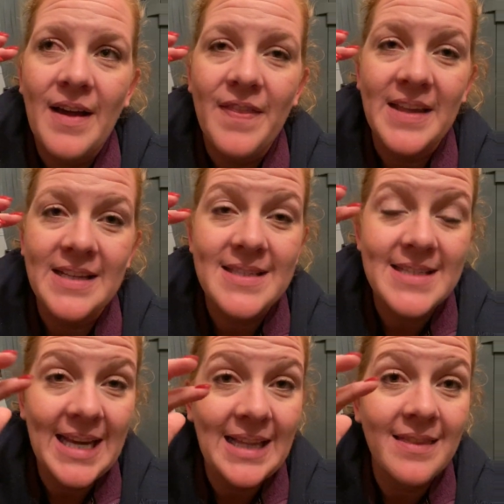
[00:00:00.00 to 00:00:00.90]
the
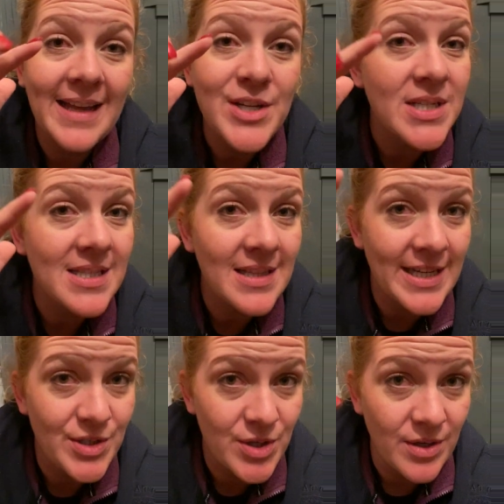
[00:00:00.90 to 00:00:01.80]
state
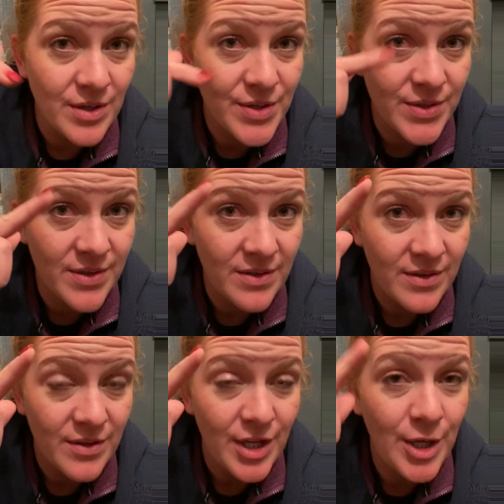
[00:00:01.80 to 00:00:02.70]
legislatures,
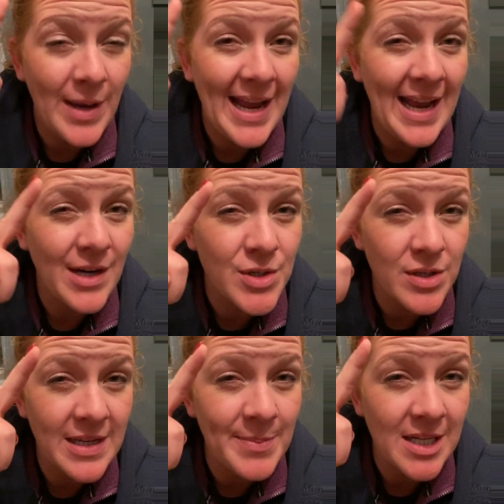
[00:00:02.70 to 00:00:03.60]
who
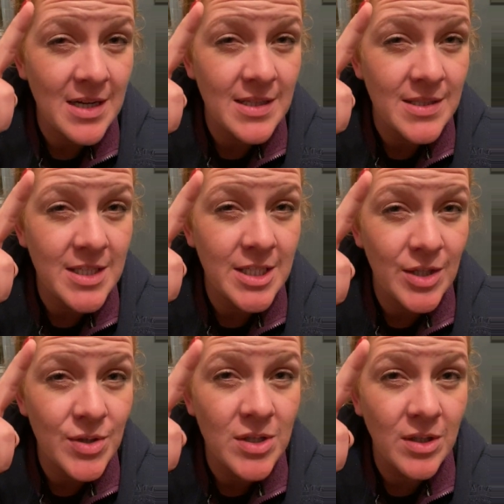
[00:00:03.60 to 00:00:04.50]
actually by
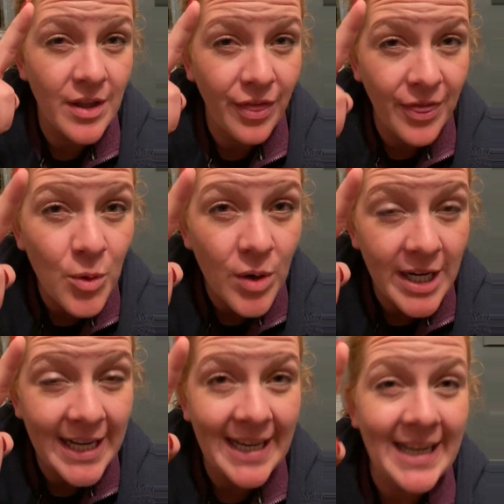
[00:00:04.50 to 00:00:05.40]
constitutional
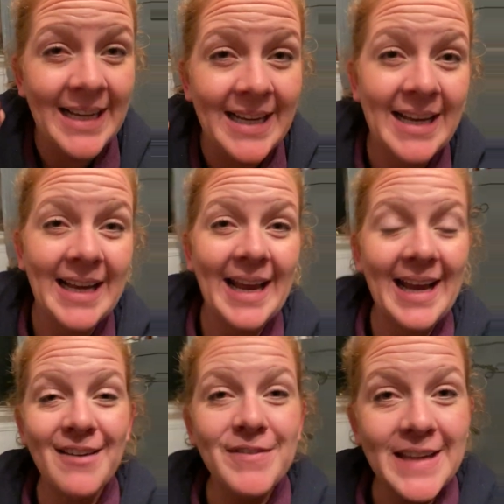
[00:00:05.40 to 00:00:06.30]
authority
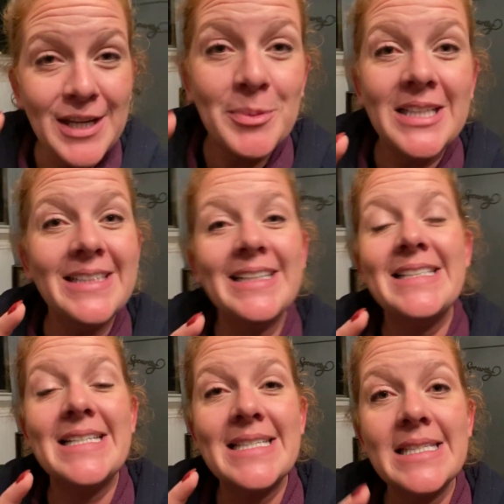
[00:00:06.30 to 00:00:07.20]
have the ability
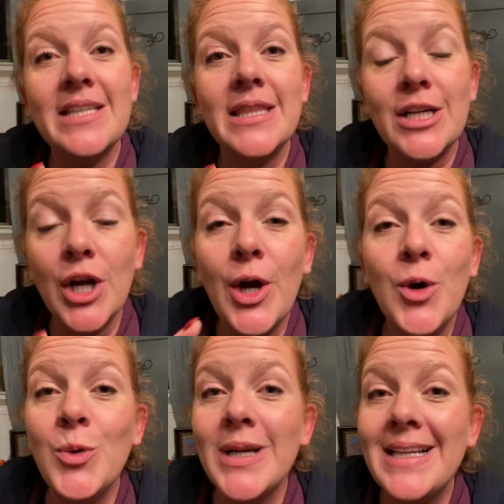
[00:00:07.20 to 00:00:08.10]
to send their
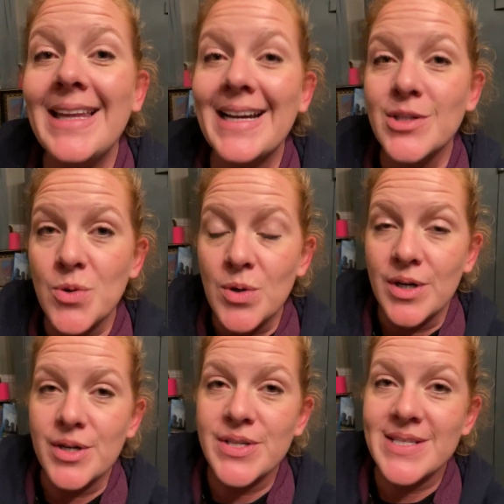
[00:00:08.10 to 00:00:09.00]
own
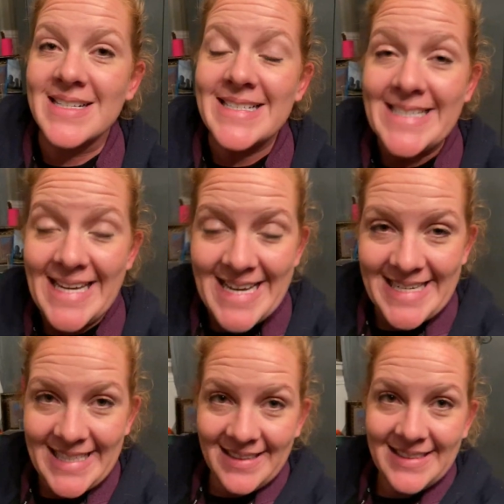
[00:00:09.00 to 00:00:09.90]
electors, did.